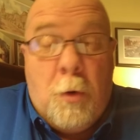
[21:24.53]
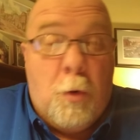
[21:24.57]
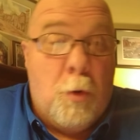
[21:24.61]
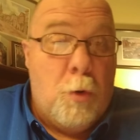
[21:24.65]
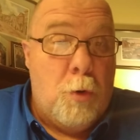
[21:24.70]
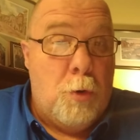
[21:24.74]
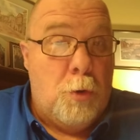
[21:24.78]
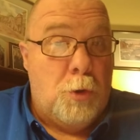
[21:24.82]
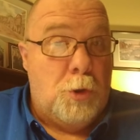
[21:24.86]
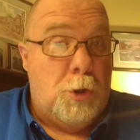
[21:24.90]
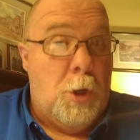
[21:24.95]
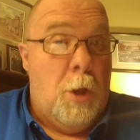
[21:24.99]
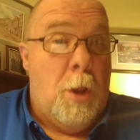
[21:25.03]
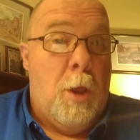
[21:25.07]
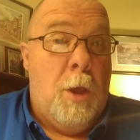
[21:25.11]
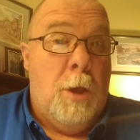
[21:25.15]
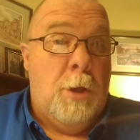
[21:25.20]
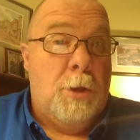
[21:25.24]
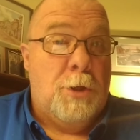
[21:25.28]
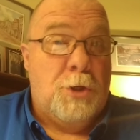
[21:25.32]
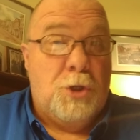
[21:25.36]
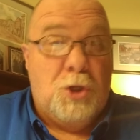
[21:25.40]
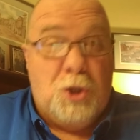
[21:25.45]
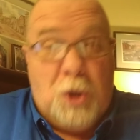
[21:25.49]
Or
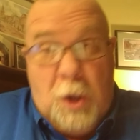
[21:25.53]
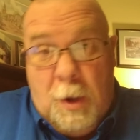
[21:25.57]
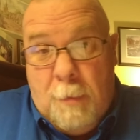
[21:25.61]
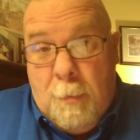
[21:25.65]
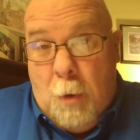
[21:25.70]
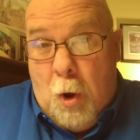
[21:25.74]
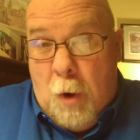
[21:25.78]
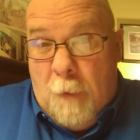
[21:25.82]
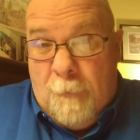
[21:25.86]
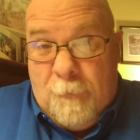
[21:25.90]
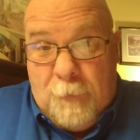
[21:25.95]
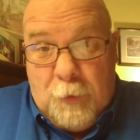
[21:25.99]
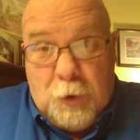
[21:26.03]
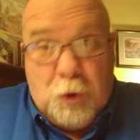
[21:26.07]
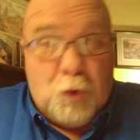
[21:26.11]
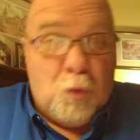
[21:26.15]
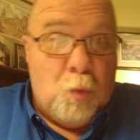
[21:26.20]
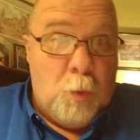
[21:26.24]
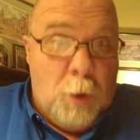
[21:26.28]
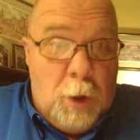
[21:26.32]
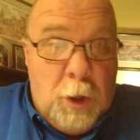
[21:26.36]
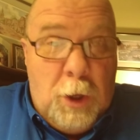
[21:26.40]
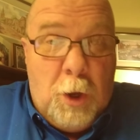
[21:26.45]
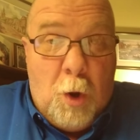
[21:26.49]
shall I skim off this
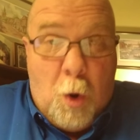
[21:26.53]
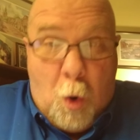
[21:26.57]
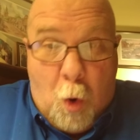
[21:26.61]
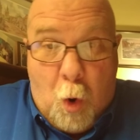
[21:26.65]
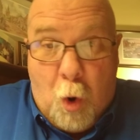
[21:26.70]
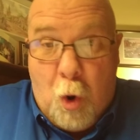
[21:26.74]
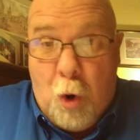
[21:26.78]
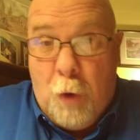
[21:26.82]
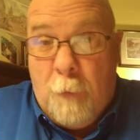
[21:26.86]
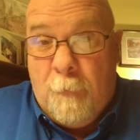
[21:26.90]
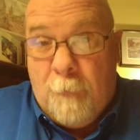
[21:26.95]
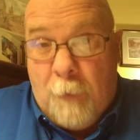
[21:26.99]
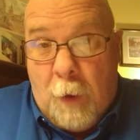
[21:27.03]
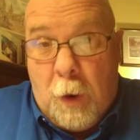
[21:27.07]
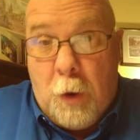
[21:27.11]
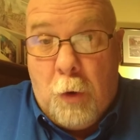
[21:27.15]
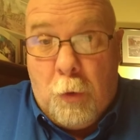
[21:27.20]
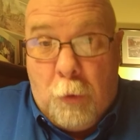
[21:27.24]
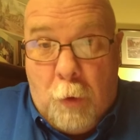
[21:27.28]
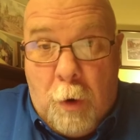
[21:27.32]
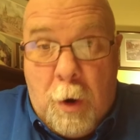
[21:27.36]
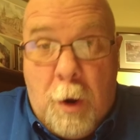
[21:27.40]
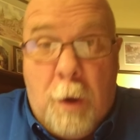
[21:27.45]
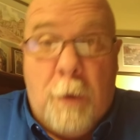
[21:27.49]
really hard
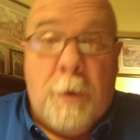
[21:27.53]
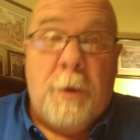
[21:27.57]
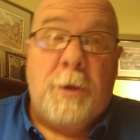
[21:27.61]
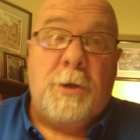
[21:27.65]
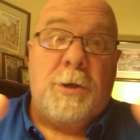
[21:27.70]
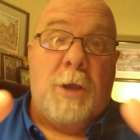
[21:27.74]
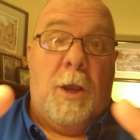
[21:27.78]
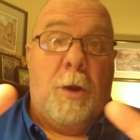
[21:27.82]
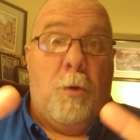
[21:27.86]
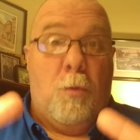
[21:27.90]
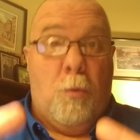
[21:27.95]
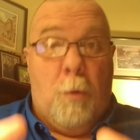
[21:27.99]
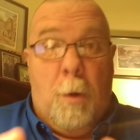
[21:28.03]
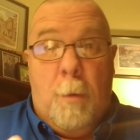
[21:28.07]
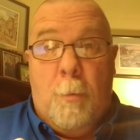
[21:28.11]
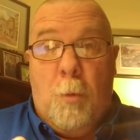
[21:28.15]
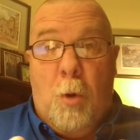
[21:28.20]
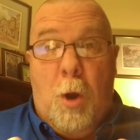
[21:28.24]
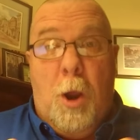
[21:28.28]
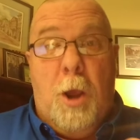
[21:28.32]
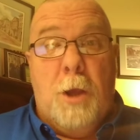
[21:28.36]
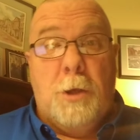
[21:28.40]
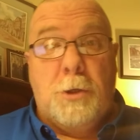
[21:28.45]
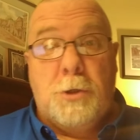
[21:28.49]
fellow ground that's like
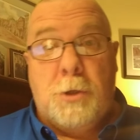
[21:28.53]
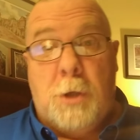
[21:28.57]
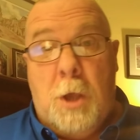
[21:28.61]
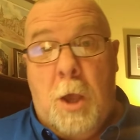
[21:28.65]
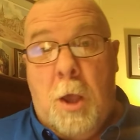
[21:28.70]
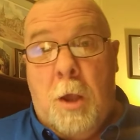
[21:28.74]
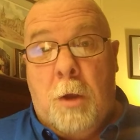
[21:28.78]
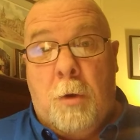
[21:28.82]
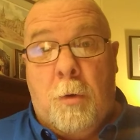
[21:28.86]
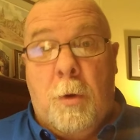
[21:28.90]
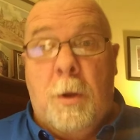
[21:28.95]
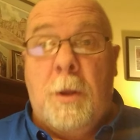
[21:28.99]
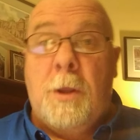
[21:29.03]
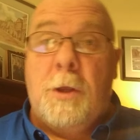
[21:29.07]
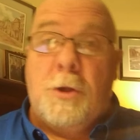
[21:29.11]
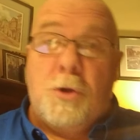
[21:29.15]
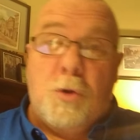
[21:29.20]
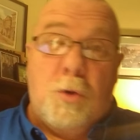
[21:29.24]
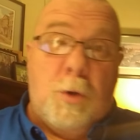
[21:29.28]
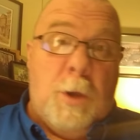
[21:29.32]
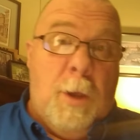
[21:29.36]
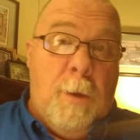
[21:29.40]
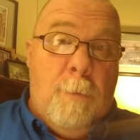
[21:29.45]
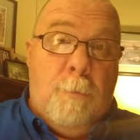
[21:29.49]
rubberized concrete
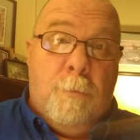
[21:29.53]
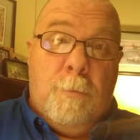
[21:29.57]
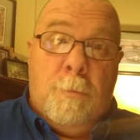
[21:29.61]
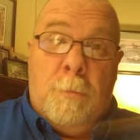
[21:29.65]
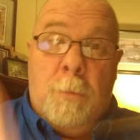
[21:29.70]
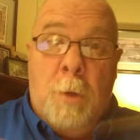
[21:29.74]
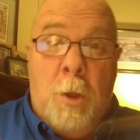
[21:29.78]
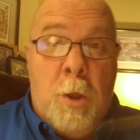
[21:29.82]
that you keep